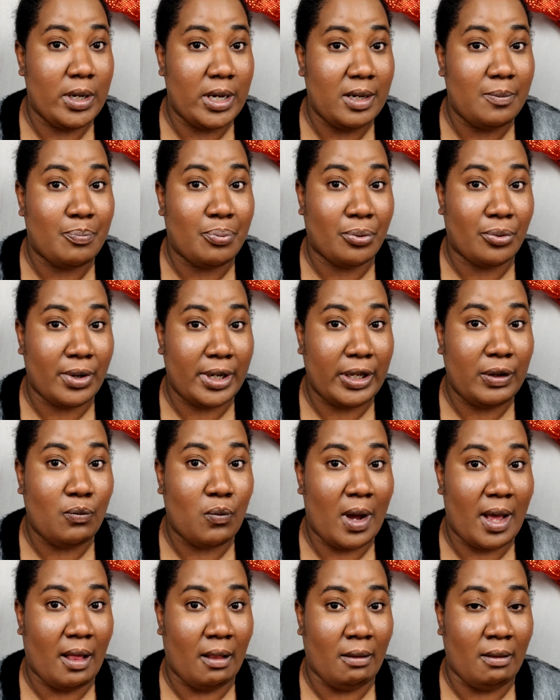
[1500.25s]
did pretty
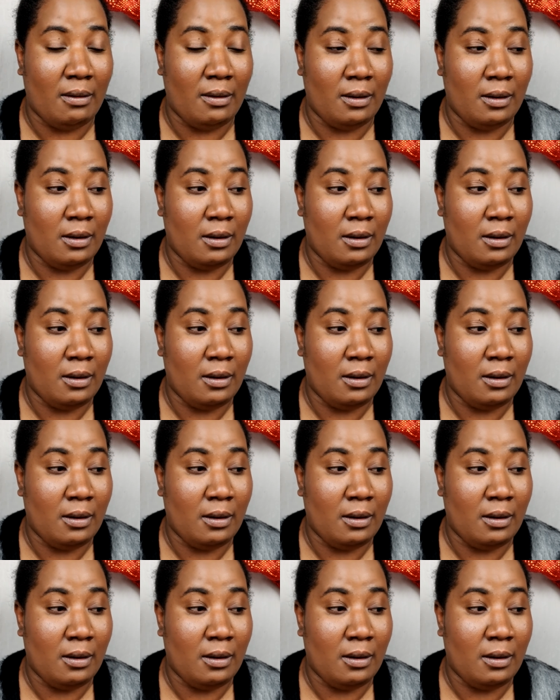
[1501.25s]
well,